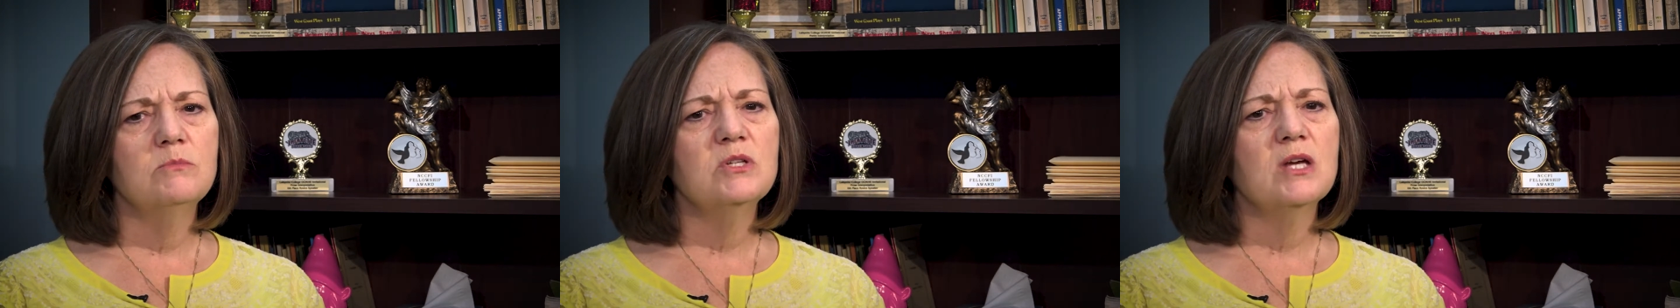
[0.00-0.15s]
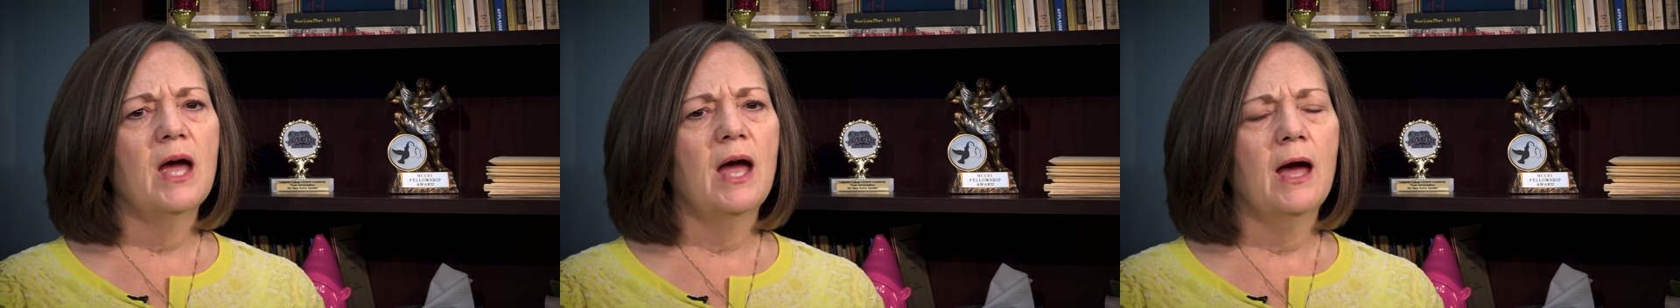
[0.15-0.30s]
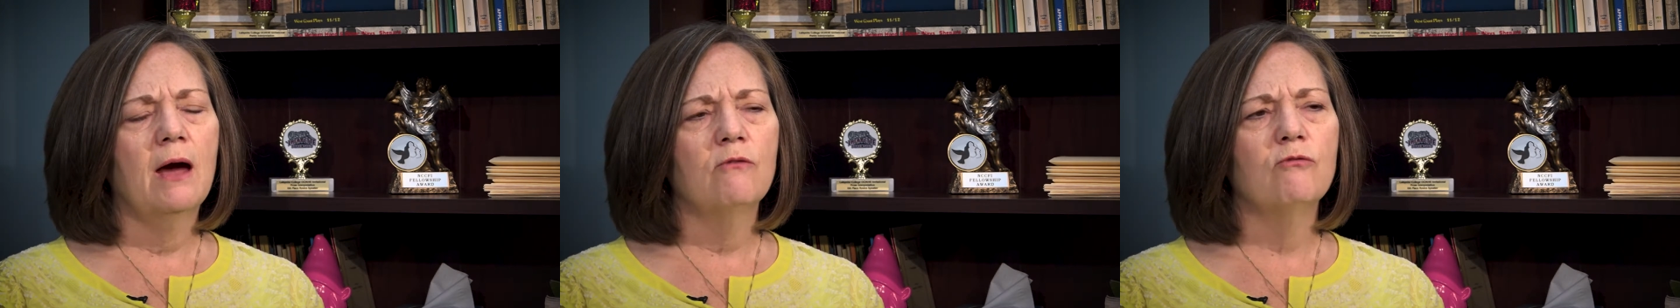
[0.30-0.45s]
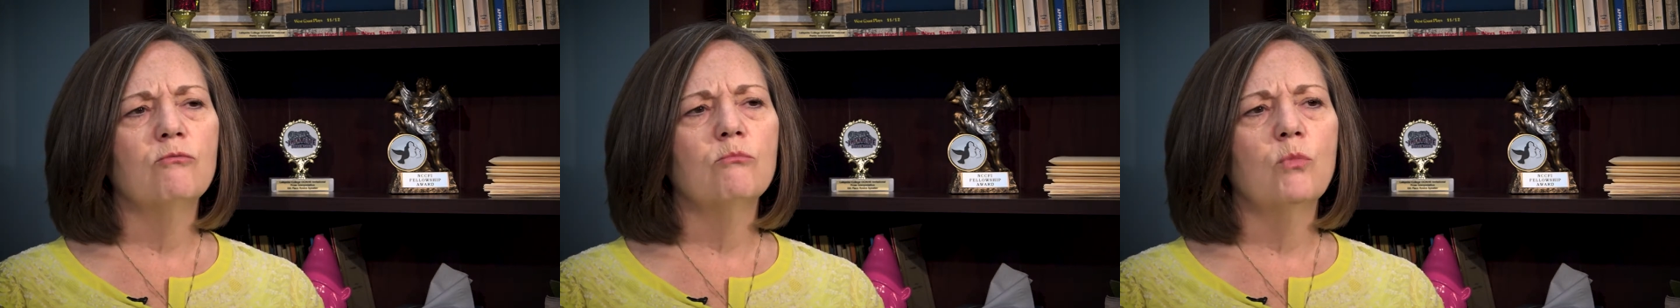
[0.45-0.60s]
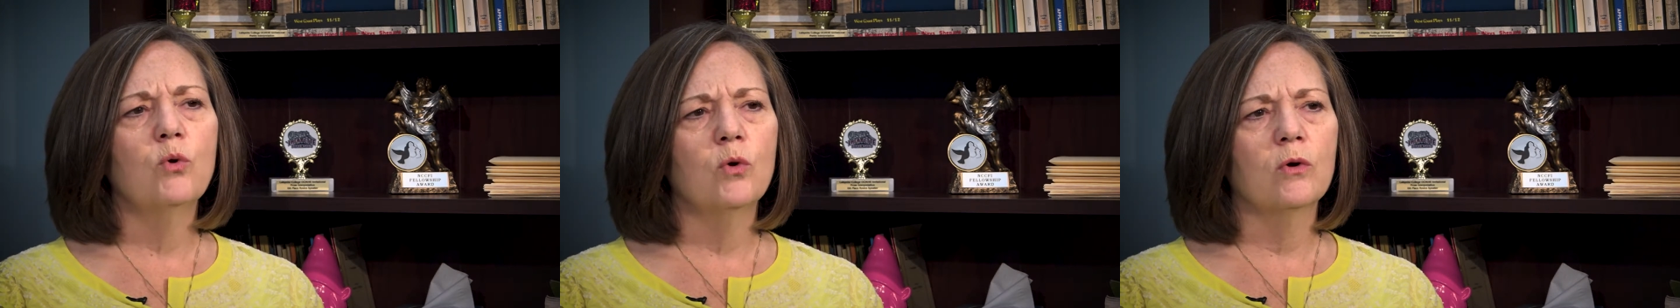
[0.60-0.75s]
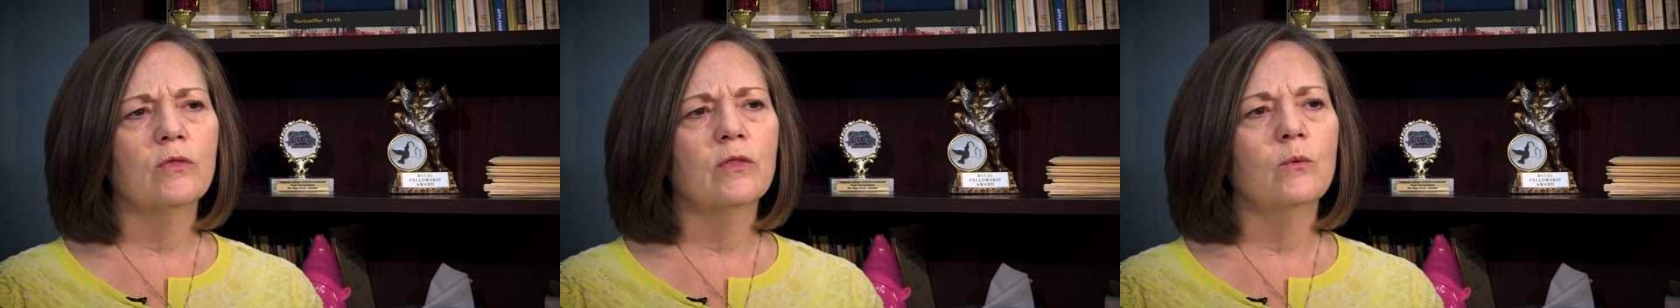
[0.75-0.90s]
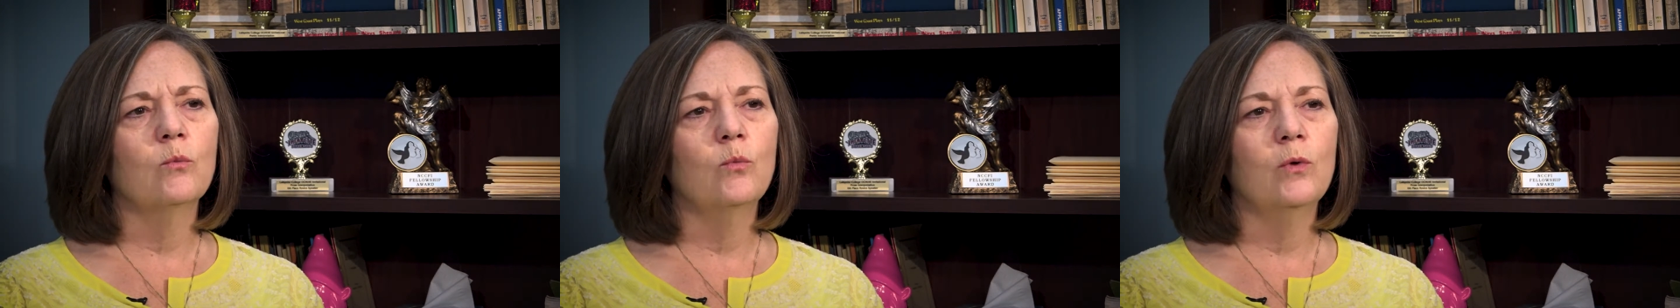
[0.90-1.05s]
have
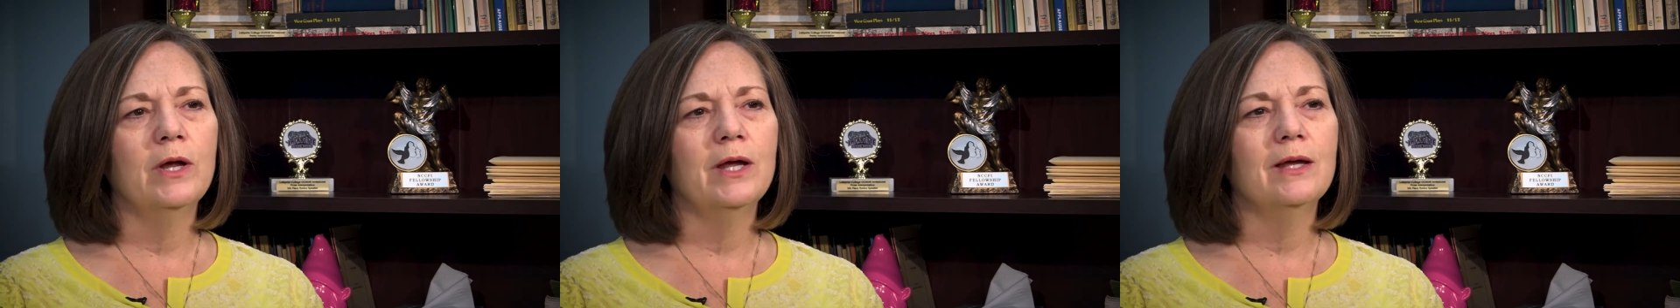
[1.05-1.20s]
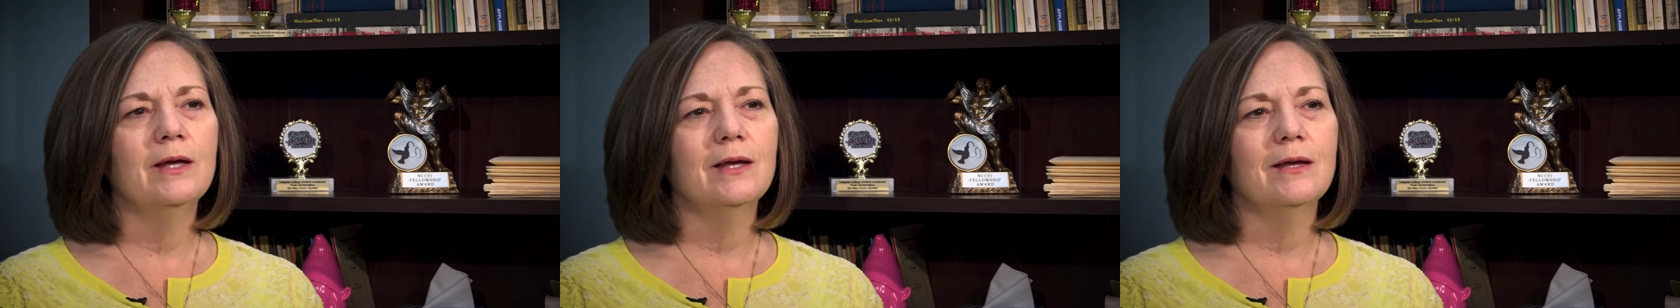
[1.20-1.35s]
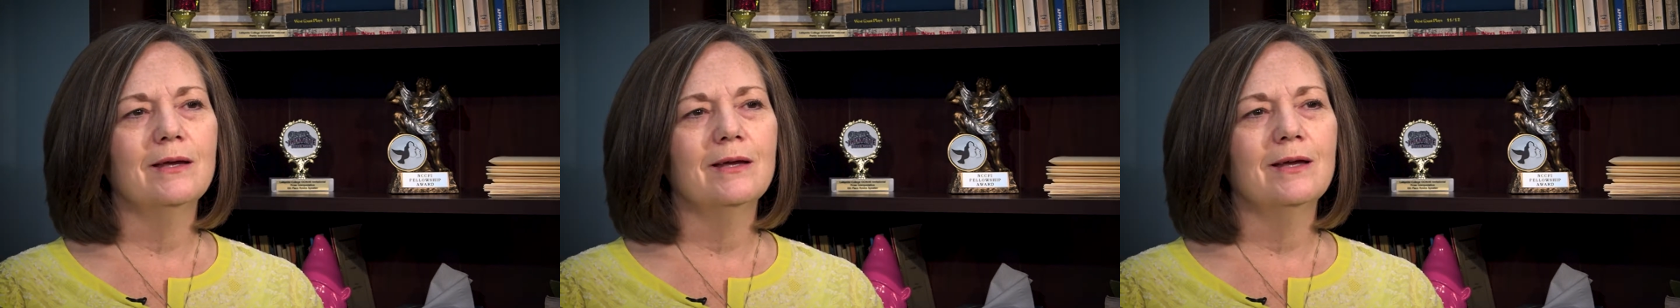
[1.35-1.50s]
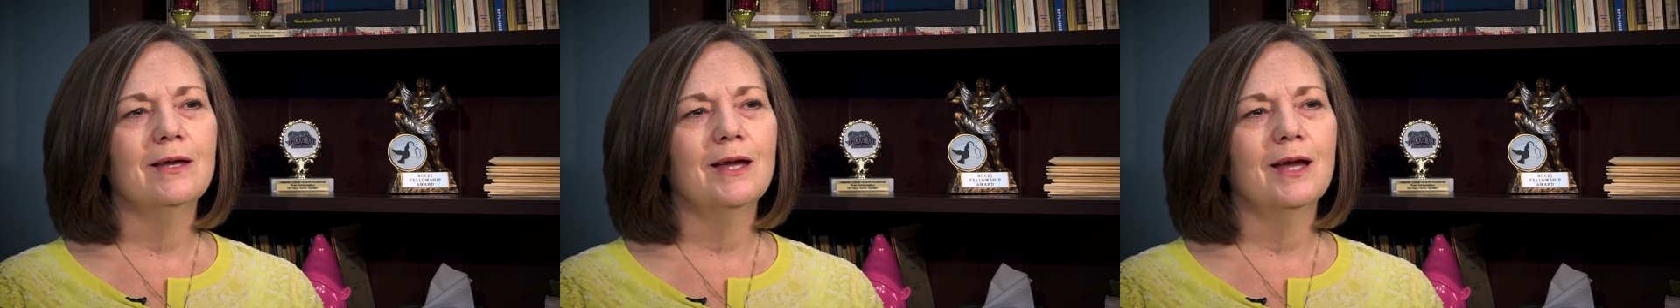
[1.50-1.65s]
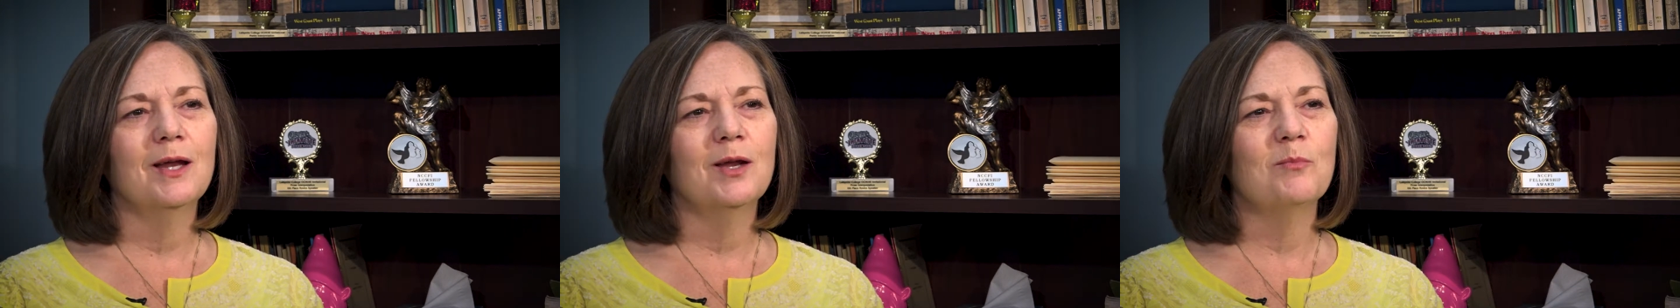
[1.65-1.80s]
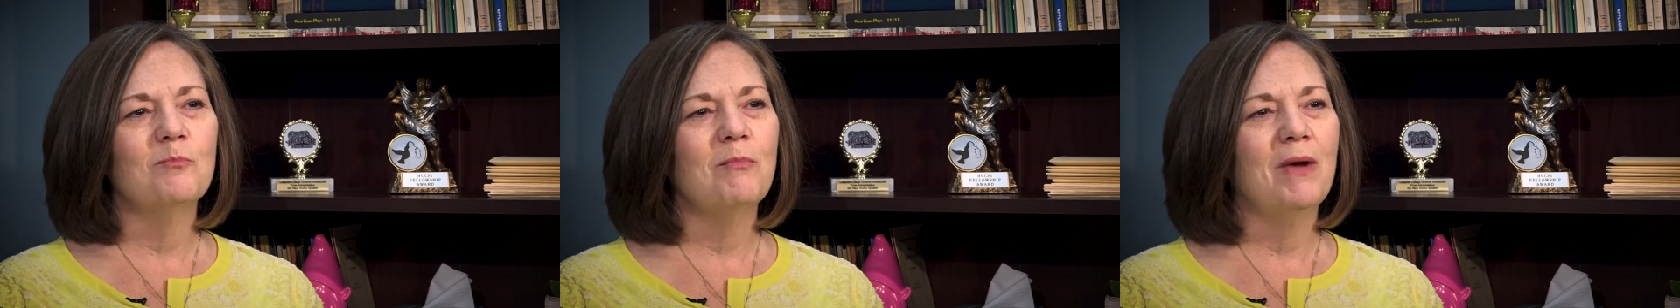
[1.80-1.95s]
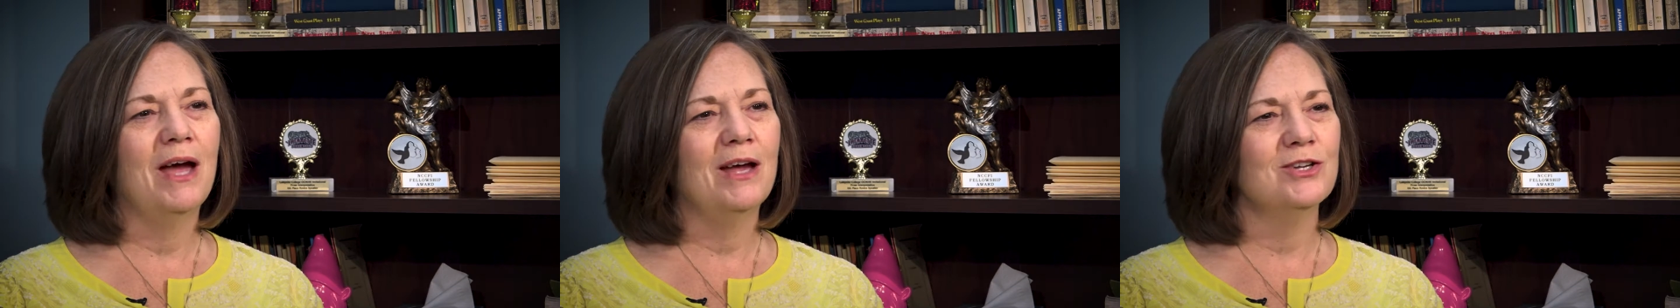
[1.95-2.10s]
more than we can
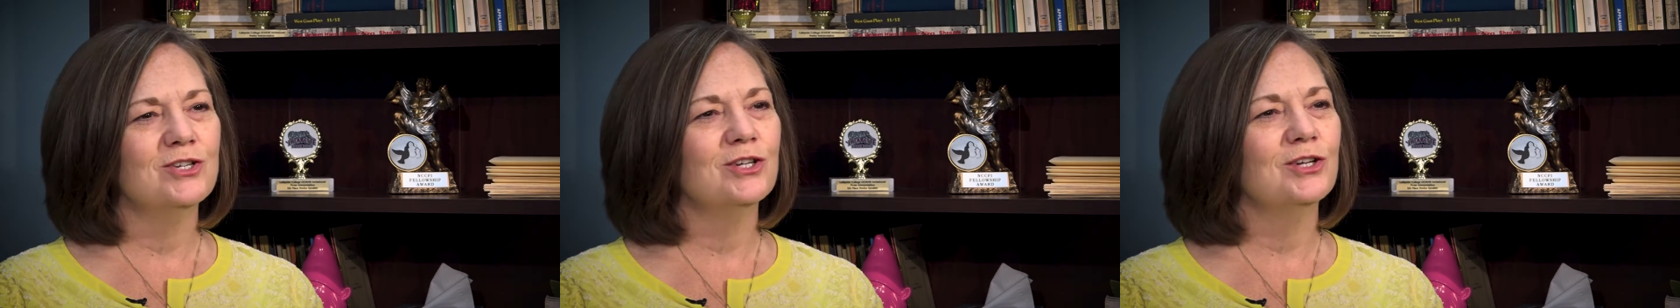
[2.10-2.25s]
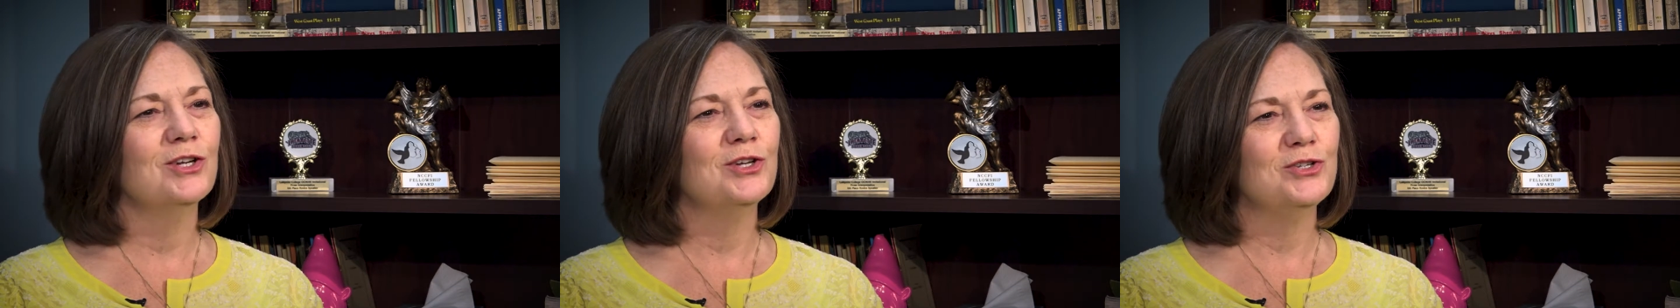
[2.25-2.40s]
imagine